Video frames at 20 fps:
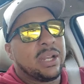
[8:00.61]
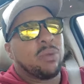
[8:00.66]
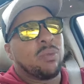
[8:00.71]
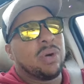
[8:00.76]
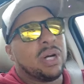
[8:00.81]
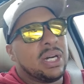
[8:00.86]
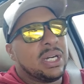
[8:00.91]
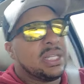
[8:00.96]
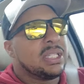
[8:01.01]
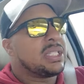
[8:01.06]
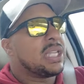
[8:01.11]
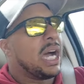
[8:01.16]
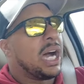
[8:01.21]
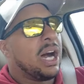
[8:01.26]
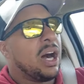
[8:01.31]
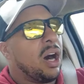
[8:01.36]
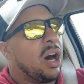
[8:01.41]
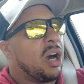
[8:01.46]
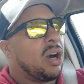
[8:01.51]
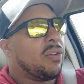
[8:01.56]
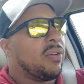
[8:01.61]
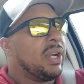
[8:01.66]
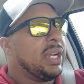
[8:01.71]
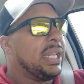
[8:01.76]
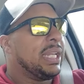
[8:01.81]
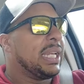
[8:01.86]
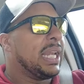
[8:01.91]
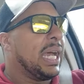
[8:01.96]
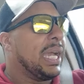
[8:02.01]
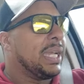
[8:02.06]
it was, I
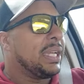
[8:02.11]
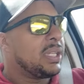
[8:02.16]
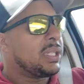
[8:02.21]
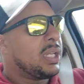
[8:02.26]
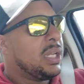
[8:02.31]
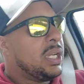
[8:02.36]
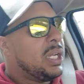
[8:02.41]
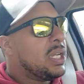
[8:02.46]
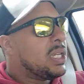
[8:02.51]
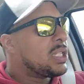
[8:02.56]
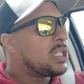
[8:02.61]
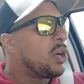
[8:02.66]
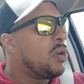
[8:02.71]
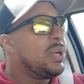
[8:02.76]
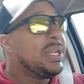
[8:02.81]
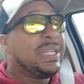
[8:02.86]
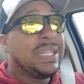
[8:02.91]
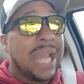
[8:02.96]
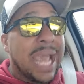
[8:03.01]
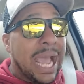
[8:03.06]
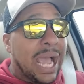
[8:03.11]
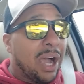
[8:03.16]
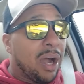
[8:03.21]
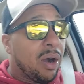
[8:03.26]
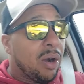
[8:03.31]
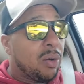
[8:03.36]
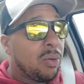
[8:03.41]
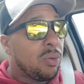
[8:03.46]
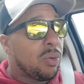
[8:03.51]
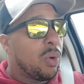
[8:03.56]
already liked. So
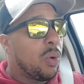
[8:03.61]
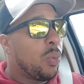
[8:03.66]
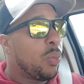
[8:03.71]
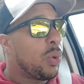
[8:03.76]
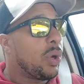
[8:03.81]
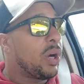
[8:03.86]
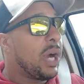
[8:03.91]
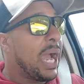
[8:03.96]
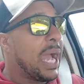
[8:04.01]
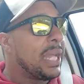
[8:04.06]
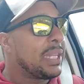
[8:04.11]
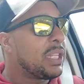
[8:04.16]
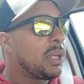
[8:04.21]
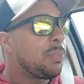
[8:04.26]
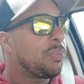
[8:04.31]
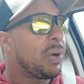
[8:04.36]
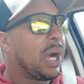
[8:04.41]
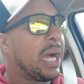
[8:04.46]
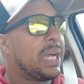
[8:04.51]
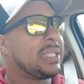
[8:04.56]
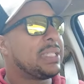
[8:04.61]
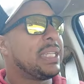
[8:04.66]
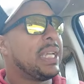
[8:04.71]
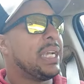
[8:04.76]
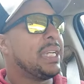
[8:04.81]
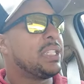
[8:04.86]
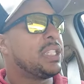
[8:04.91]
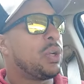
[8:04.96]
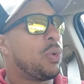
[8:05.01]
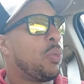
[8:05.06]
now we're at the
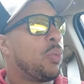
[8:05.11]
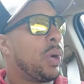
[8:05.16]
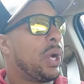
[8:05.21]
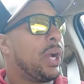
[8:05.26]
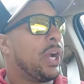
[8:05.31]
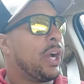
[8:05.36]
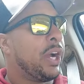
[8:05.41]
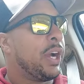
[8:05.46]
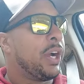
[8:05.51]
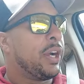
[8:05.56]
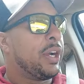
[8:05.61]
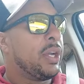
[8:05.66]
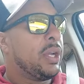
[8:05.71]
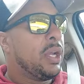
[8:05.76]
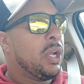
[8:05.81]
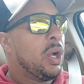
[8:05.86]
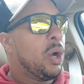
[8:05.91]
process where